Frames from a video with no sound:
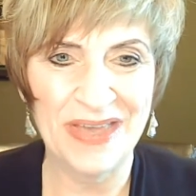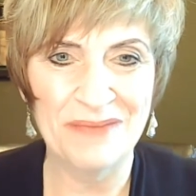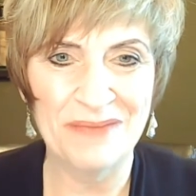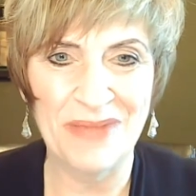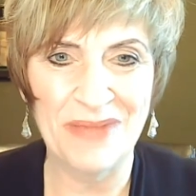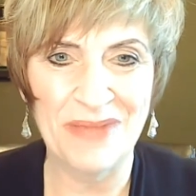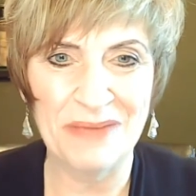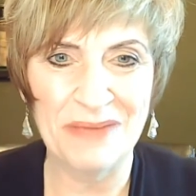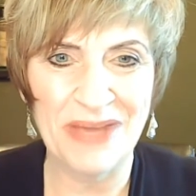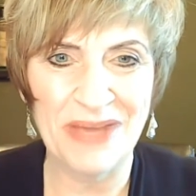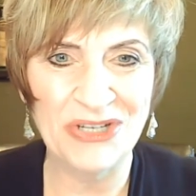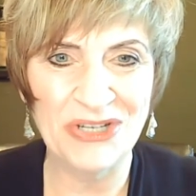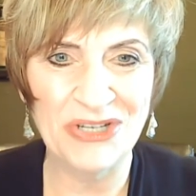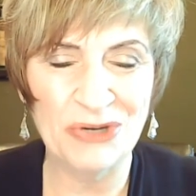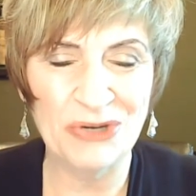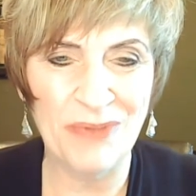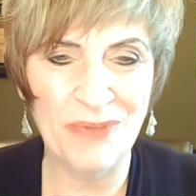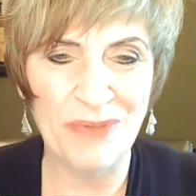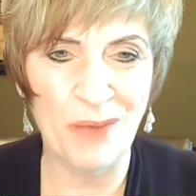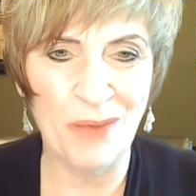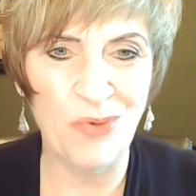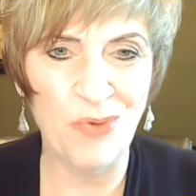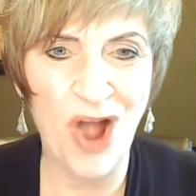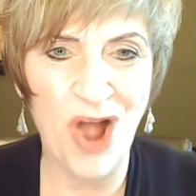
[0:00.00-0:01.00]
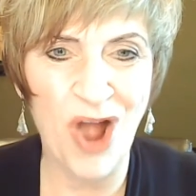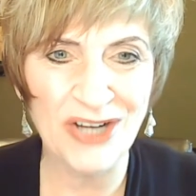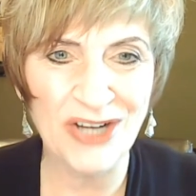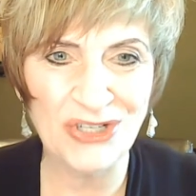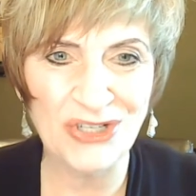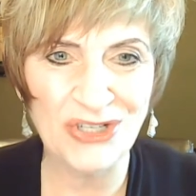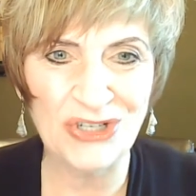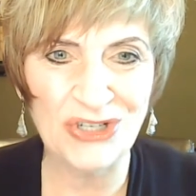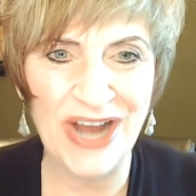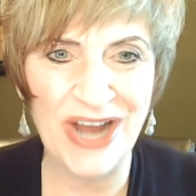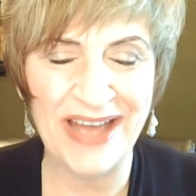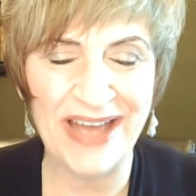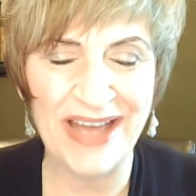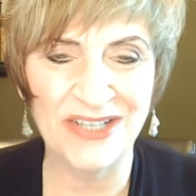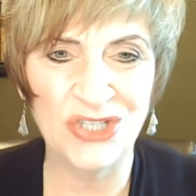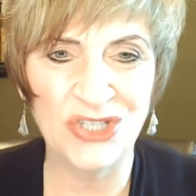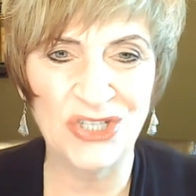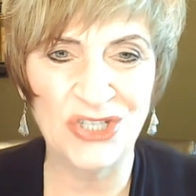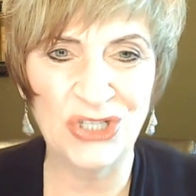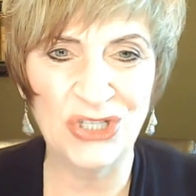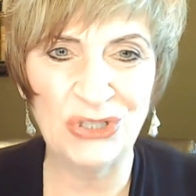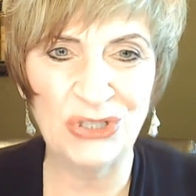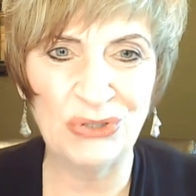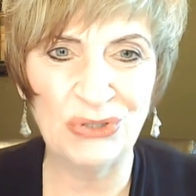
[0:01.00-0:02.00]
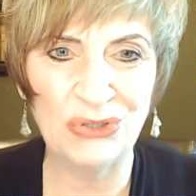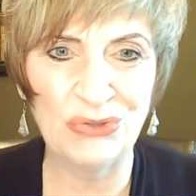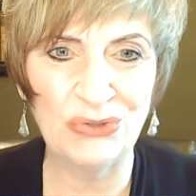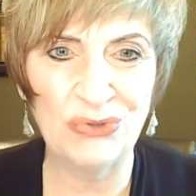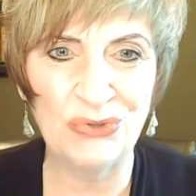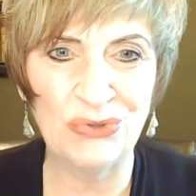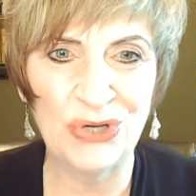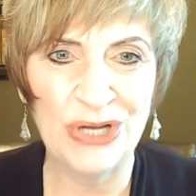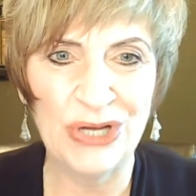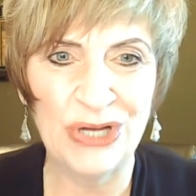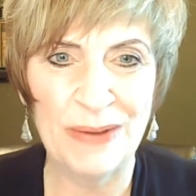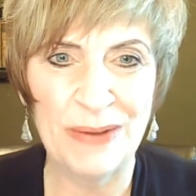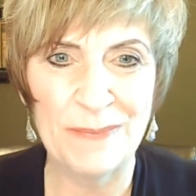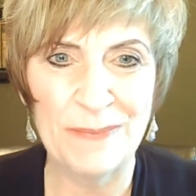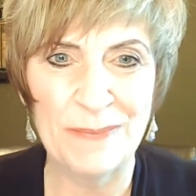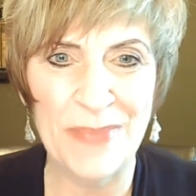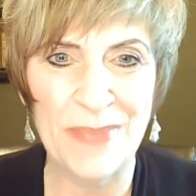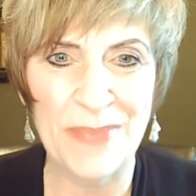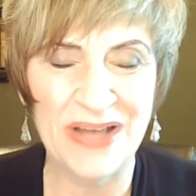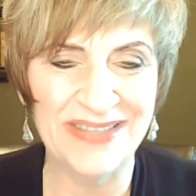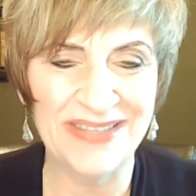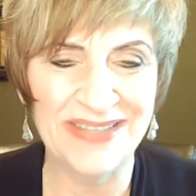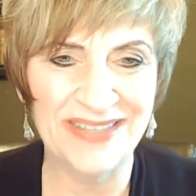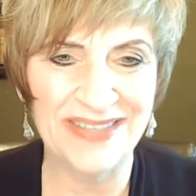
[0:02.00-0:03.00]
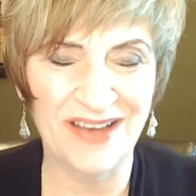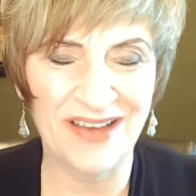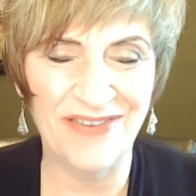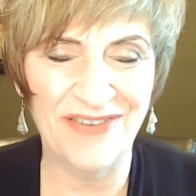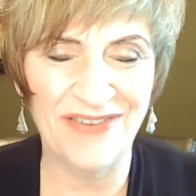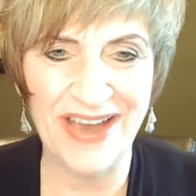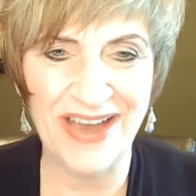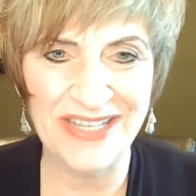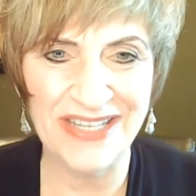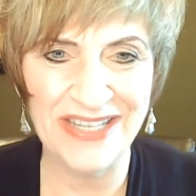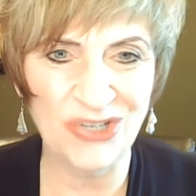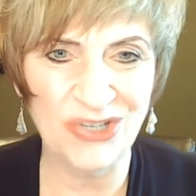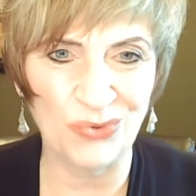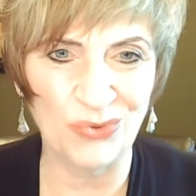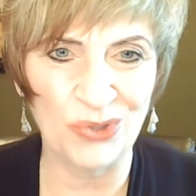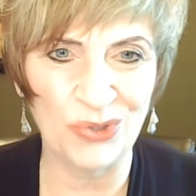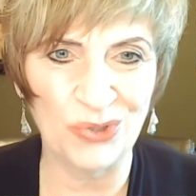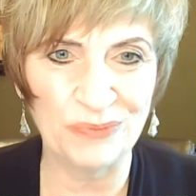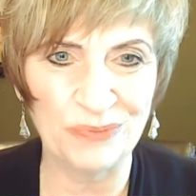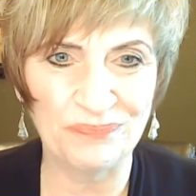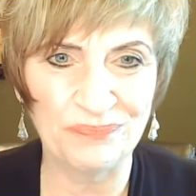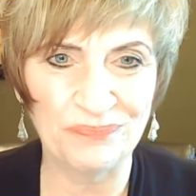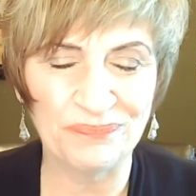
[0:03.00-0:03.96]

My mentor, Bob Proctor, had 2 months of high school.